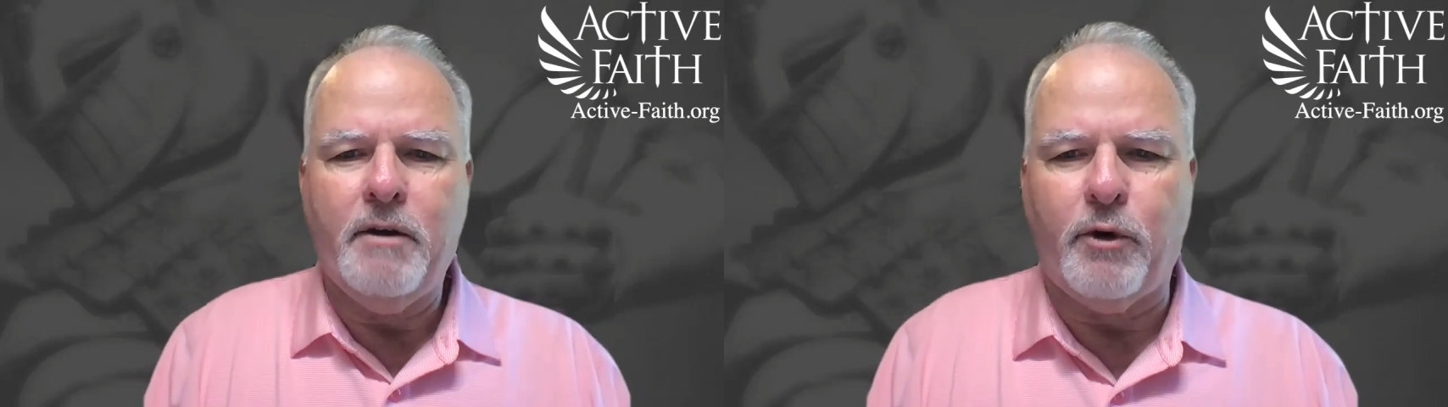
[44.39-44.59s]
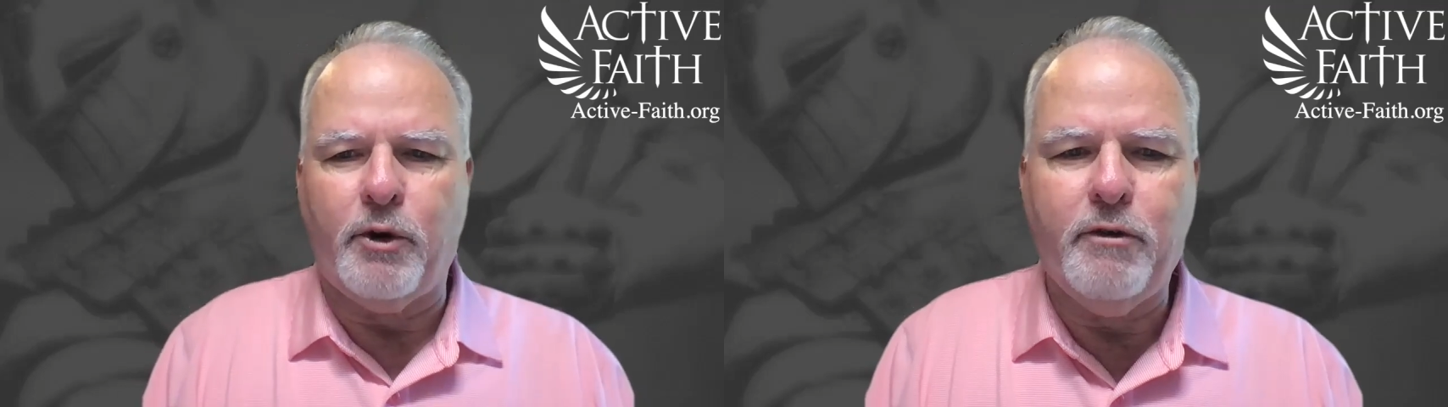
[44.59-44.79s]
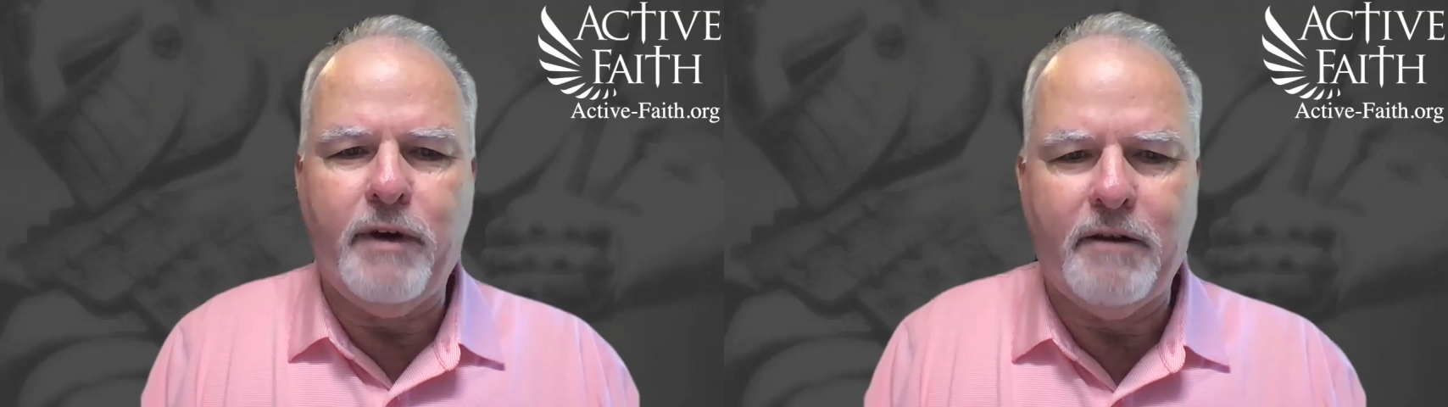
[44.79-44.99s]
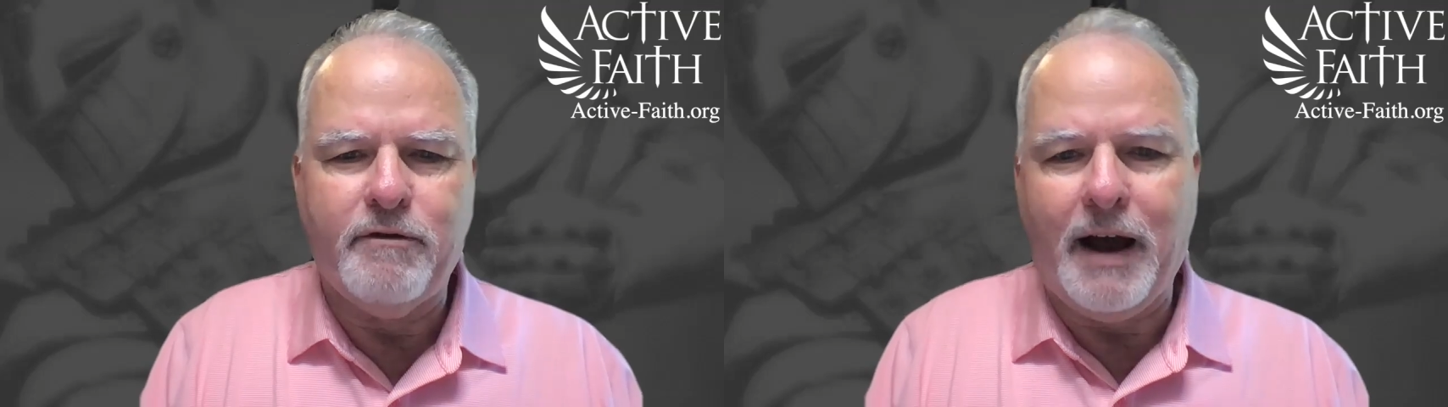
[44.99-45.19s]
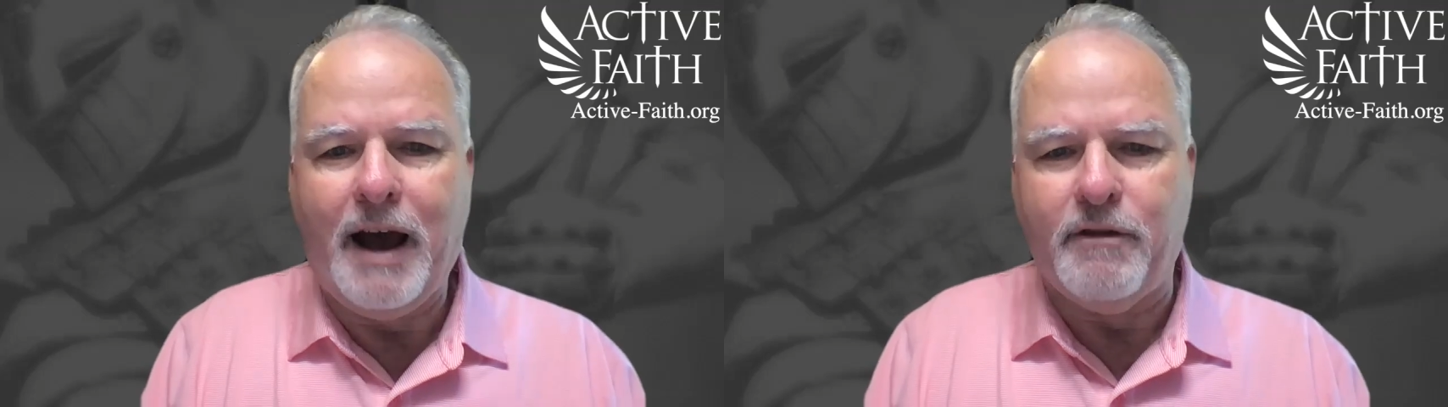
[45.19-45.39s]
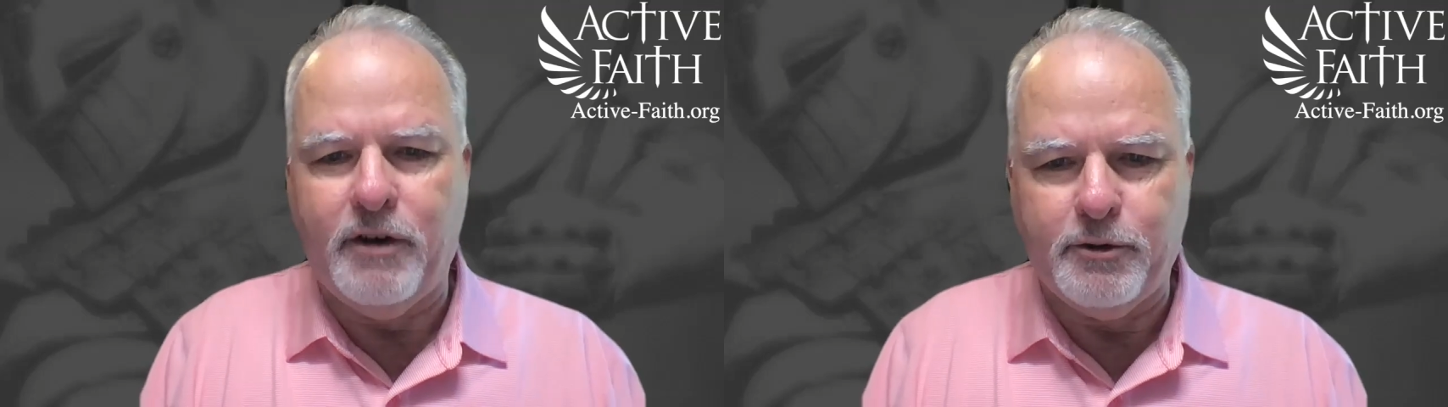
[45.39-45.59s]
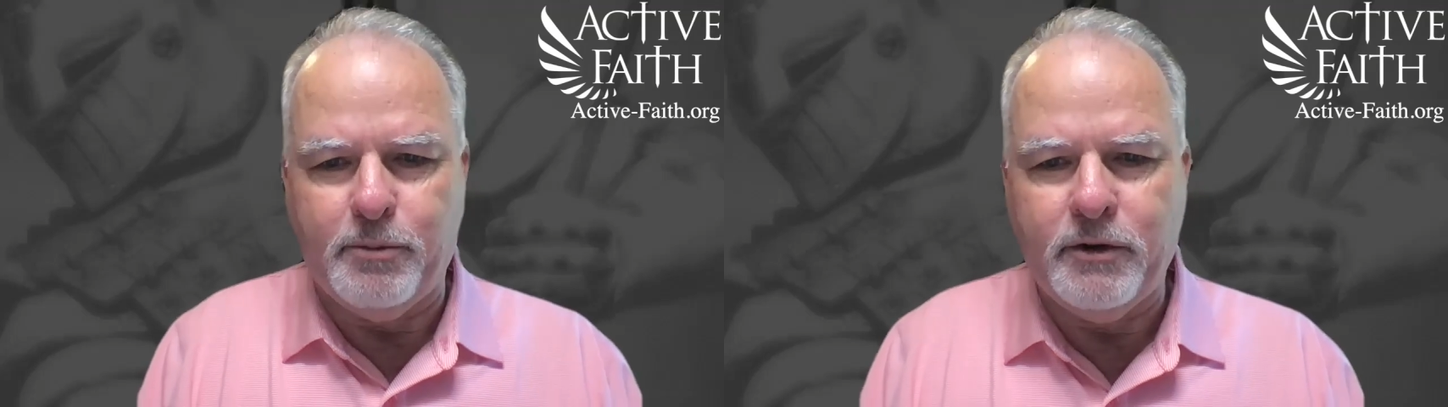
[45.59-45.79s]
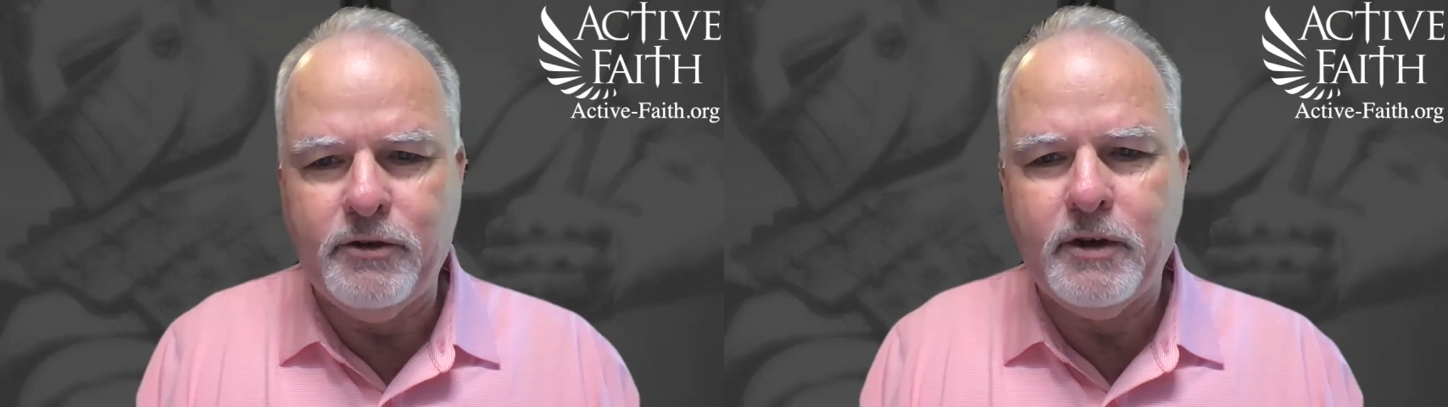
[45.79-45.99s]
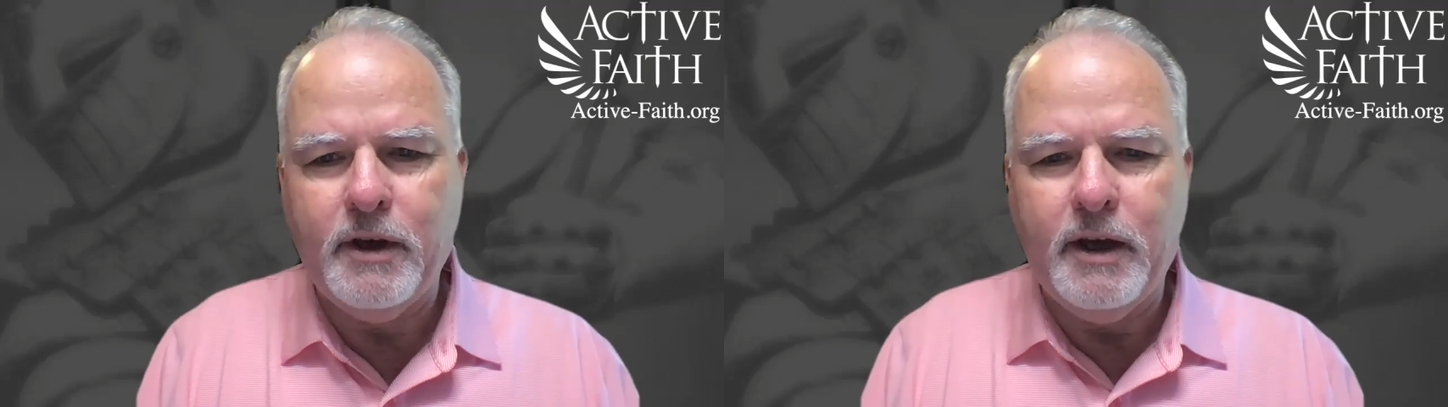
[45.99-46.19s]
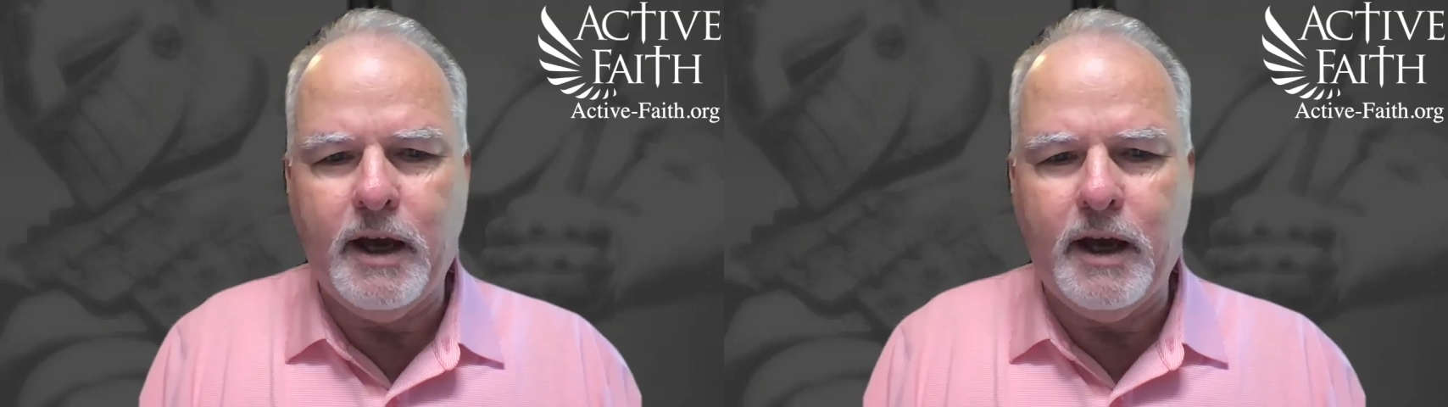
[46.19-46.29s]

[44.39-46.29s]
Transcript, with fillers: for you've had five husbands,